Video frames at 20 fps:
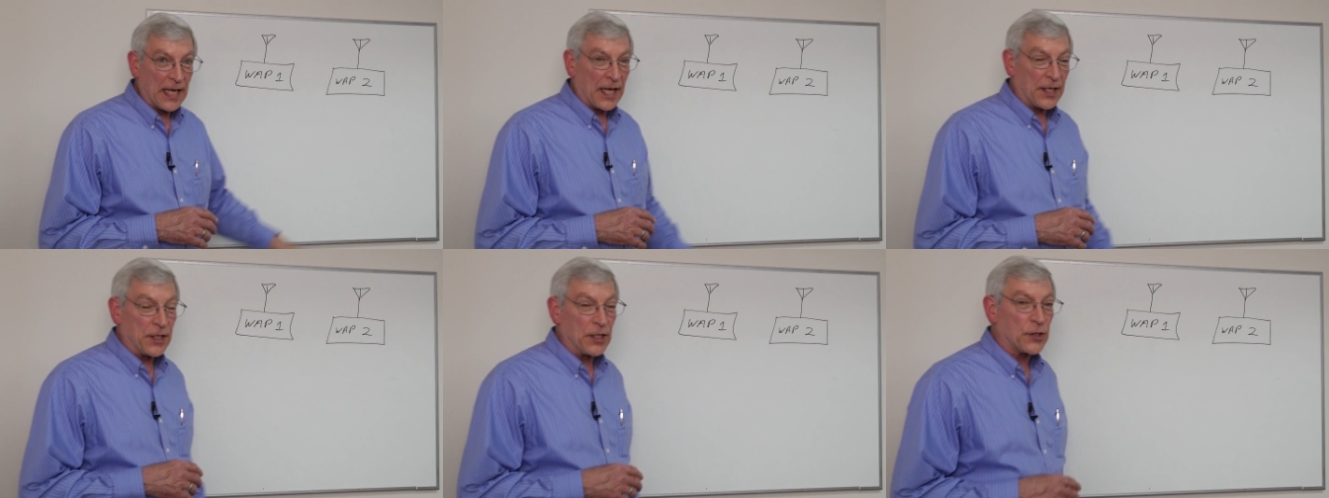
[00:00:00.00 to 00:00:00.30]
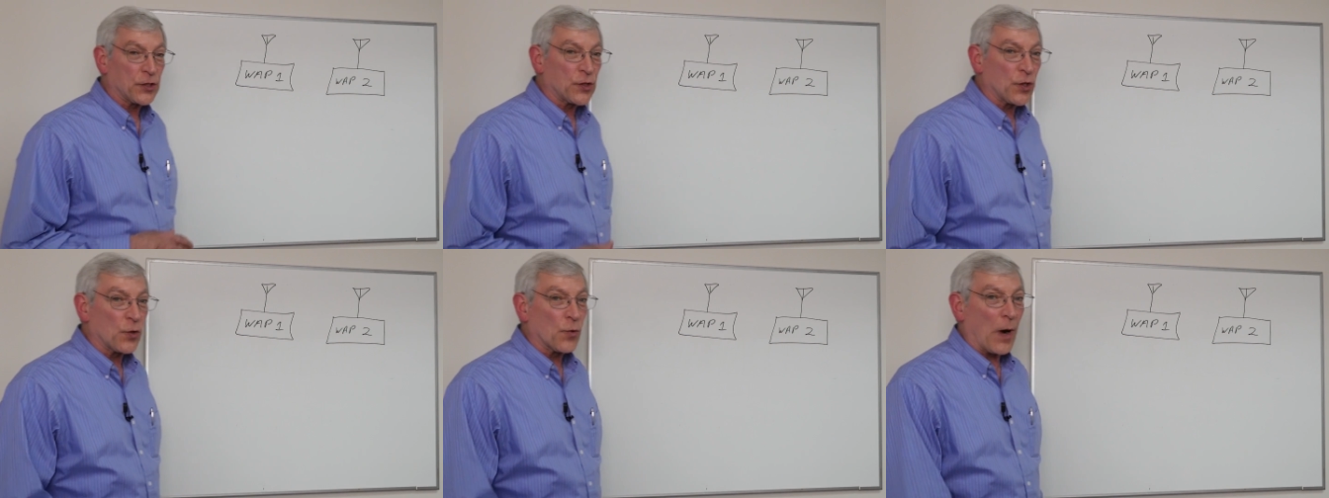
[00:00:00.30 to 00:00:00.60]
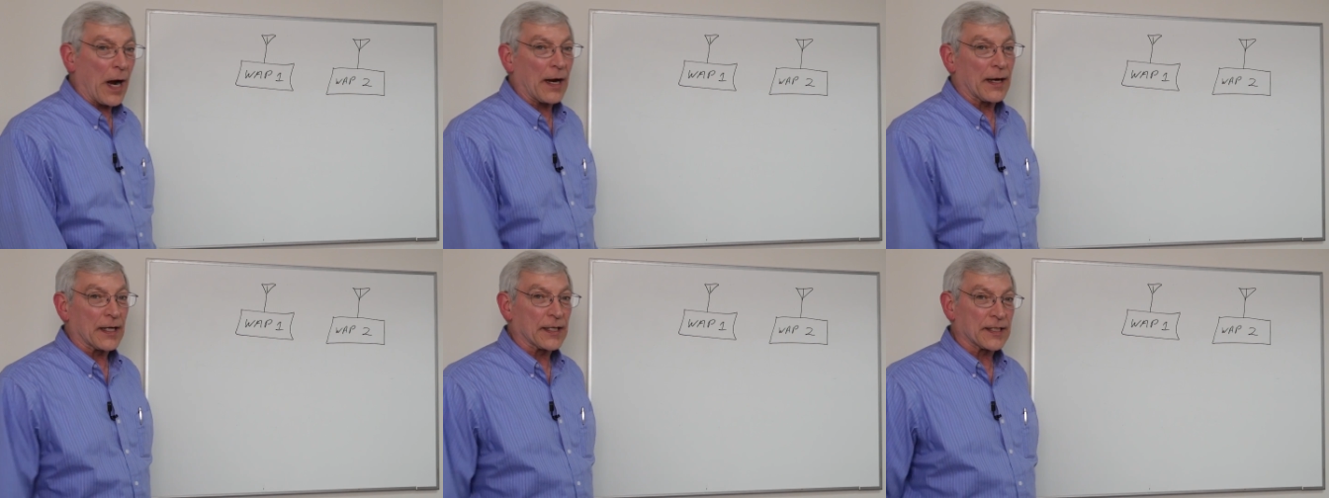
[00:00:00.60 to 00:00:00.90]
And these two
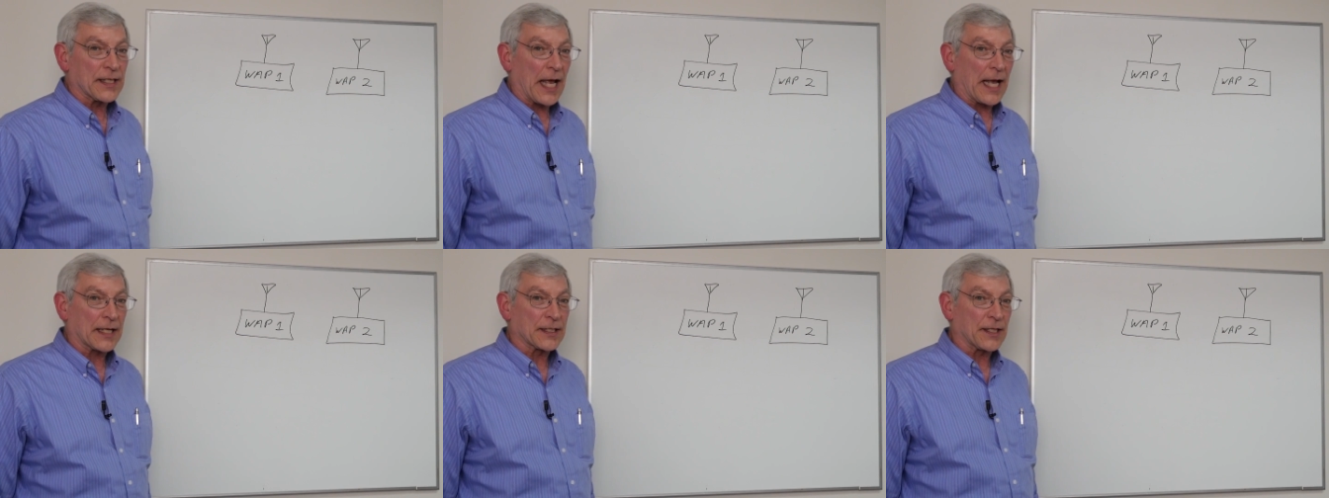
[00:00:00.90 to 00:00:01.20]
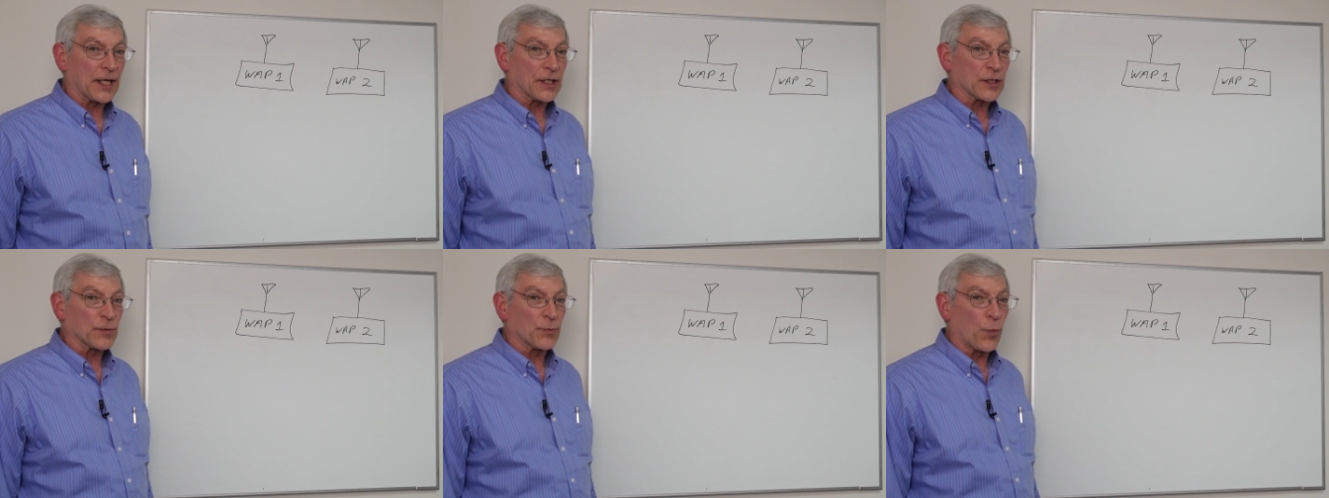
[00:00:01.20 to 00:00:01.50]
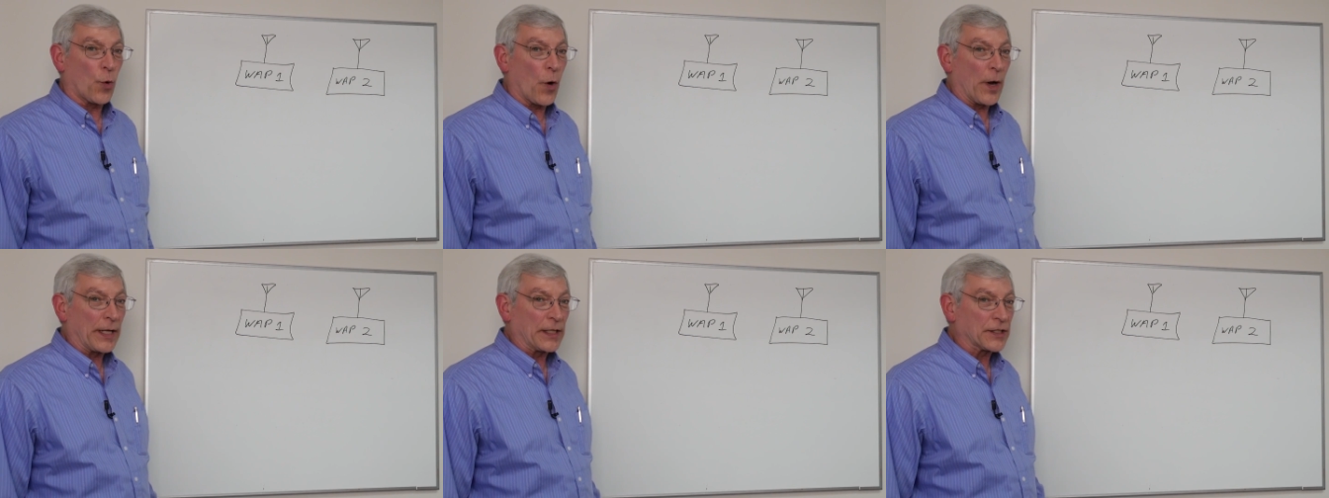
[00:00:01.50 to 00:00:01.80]
wireless access
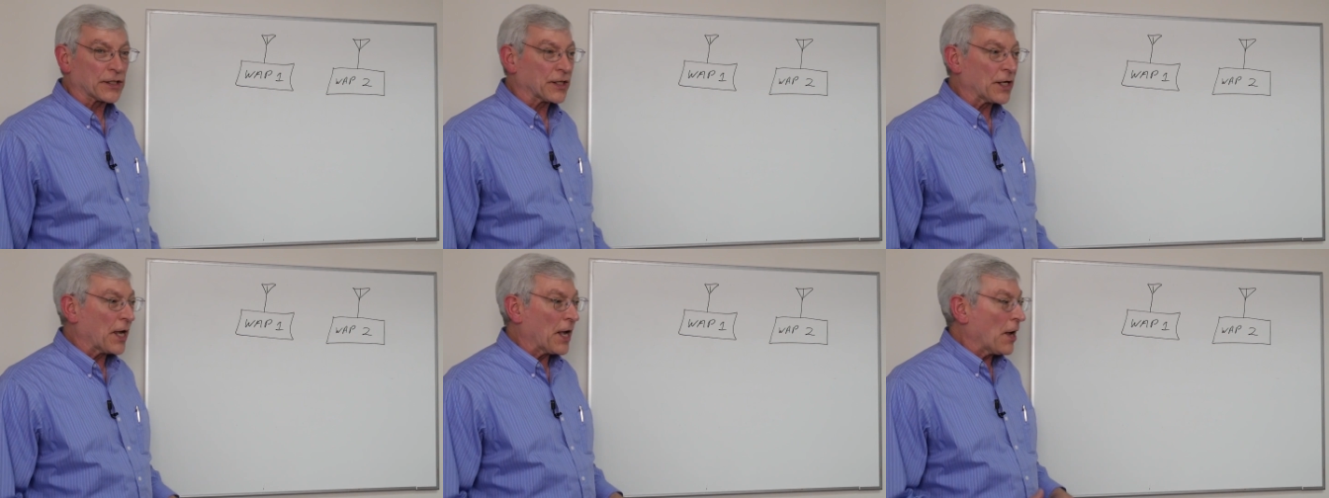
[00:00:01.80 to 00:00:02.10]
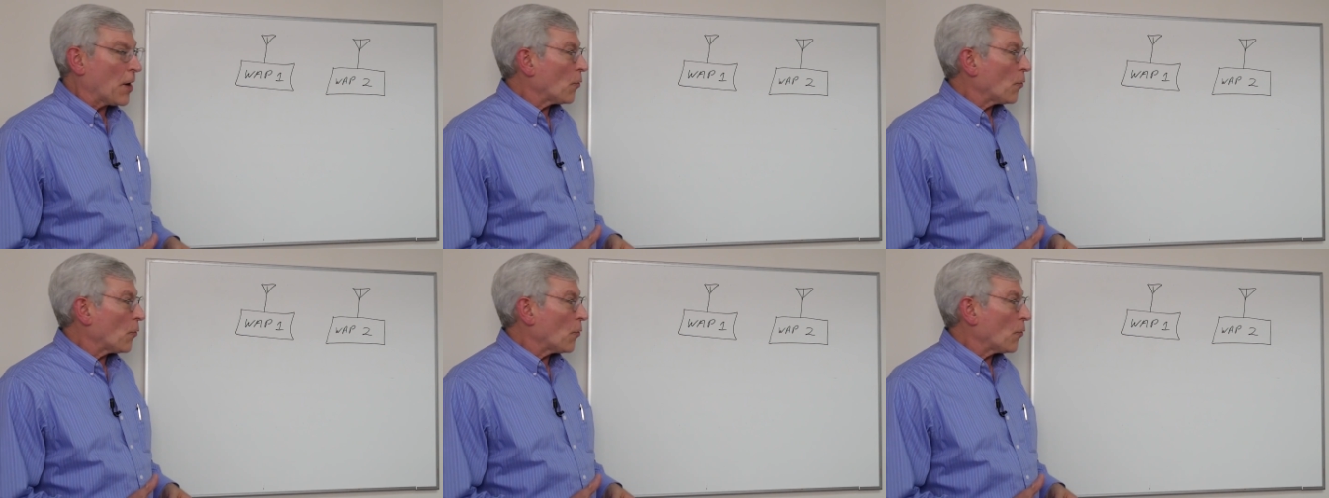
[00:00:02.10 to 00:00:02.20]
points,